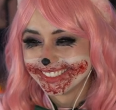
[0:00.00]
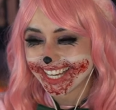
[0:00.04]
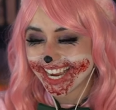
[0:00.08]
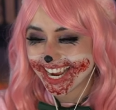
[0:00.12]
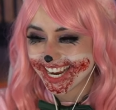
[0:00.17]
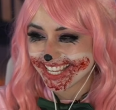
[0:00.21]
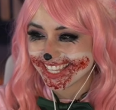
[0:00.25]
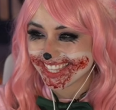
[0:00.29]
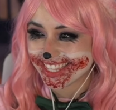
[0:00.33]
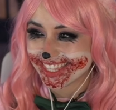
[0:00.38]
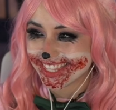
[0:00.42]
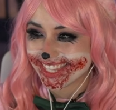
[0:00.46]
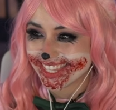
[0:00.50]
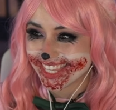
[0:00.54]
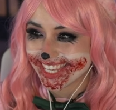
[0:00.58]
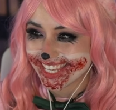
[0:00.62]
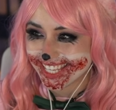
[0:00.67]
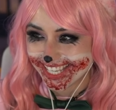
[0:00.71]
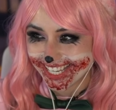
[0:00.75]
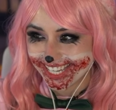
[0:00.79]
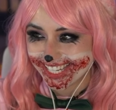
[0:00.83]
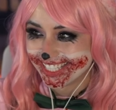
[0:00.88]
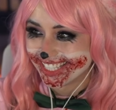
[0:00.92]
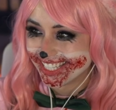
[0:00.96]
I
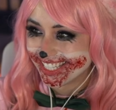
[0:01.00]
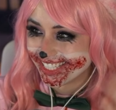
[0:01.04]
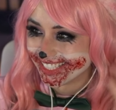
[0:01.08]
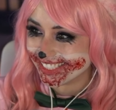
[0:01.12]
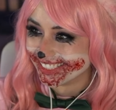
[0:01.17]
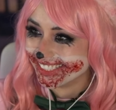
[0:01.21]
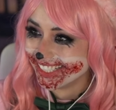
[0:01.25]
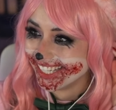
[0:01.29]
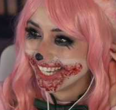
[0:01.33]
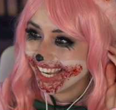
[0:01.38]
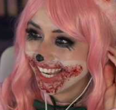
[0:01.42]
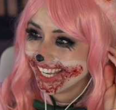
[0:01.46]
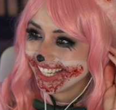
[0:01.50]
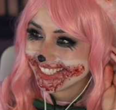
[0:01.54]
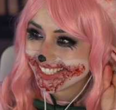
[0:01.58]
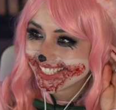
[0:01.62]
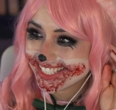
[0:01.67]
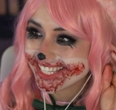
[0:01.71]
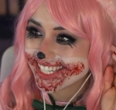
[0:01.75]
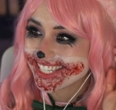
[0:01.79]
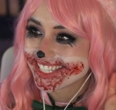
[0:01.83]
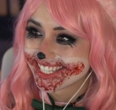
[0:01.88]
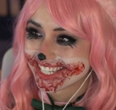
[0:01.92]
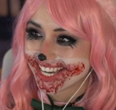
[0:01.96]
think I do.
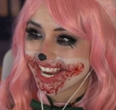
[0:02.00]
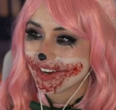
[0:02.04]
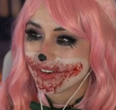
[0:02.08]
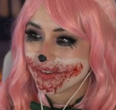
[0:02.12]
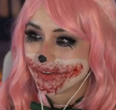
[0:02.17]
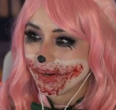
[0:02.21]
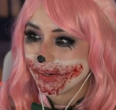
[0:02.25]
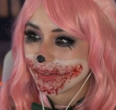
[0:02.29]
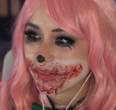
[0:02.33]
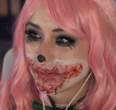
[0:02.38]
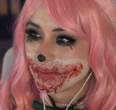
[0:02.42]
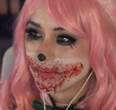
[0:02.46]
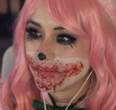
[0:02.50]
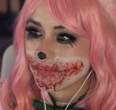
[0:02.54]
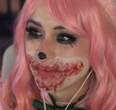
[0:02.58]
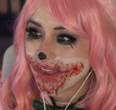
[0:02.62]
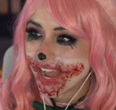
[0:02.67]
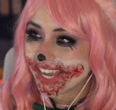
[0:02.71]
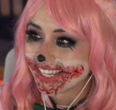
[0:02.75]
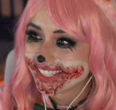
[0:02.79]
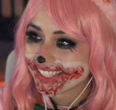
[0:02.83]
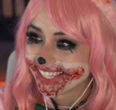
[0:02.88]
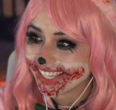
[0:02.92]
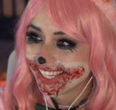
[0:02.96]
TJ, welcome
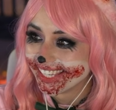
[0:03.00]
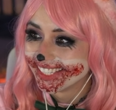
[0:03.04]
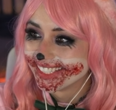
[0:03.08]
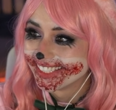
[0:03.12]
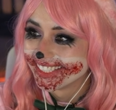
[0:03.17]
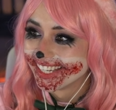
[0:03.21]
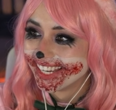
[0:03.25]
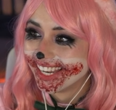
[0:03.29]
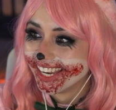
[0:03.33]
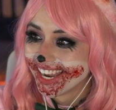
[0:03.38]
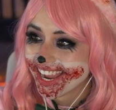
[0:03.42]
back in.